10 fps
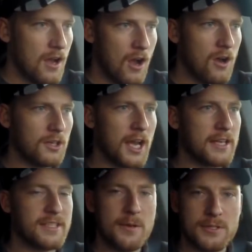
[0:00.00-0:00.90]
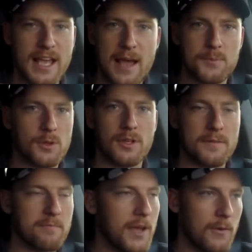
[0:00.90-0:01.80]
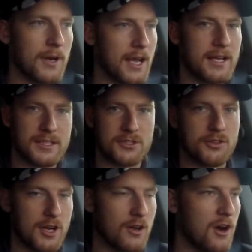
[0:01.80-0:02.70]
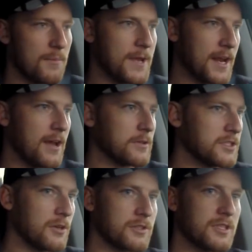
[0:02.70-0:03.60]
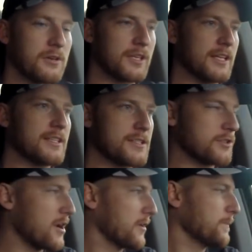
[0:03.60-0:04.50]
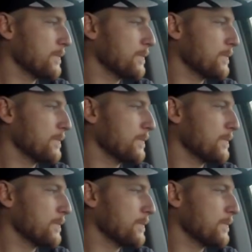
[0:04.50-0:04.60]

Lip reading: all kinds. It was absolutely mint when I got this truck. Oh man, I was so stoked to get this truck,